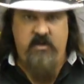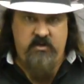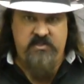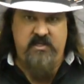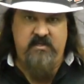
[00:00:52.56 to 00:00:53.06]

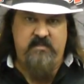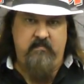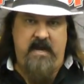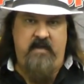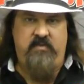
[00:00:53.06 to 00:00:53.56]
goes into
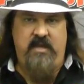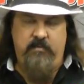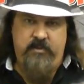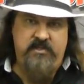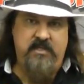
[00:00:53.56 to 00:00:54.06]
some math
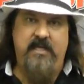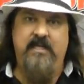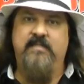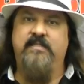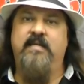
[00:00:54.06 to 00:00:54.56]
tables,
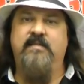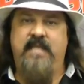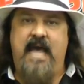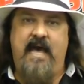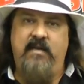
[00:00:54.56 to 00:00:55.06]
and it sends
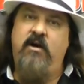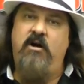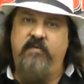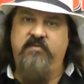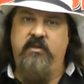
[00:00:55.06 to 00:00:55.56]
that
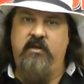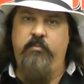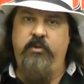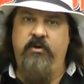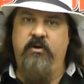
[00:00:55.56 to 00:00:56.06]
off to the
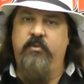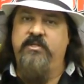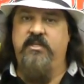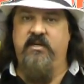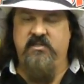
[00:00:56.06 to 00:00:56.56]
computer,
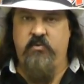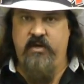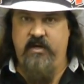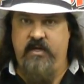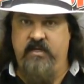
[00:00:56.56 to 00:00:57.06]
which tells it
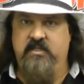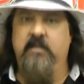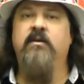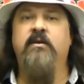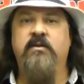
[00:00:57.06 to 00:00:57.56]
what it is.
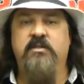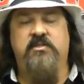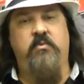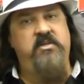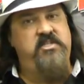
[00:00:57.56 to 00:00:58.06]

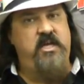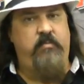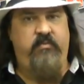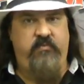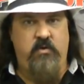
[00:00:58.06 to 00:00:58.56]
So what does
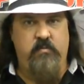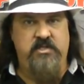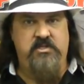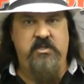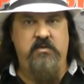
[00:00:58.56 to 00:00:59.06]
Jet
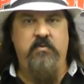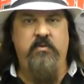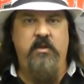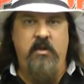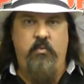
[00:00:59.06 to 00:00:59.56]
Performance do?
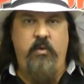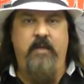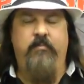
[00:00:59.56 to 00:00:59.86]
We